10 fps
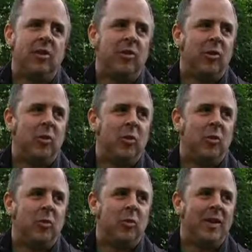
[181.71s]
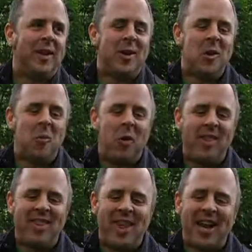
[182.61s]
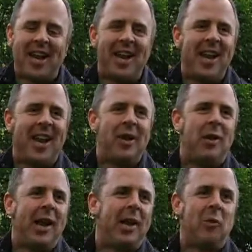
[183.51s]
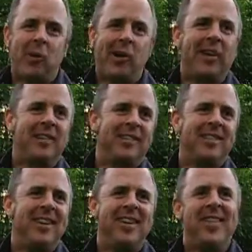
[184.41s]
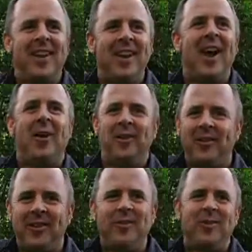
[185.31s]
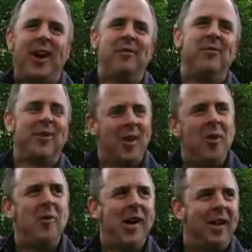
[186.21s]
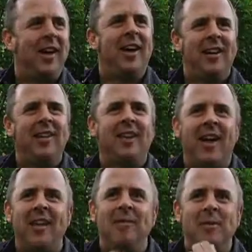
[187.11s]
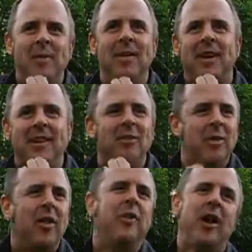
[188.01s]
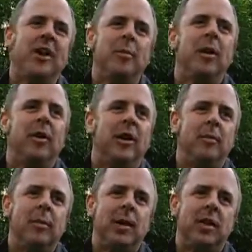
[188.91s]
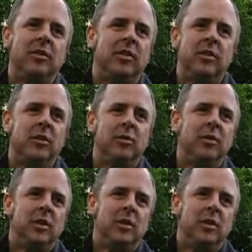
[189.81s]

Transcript: you do, you know, one thing and, and, it, and it works, then now you kind of just, oh well, yeah, okay, maybe I can do another documentary, or maybe I'll do